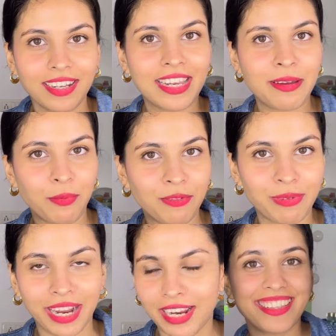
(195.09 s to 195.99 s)
keep on
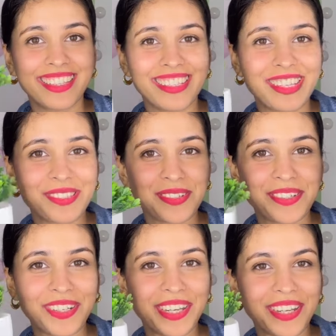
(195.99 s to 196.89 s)
buying. These are
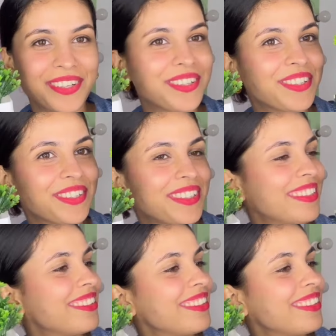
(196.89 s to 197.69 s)
so cute.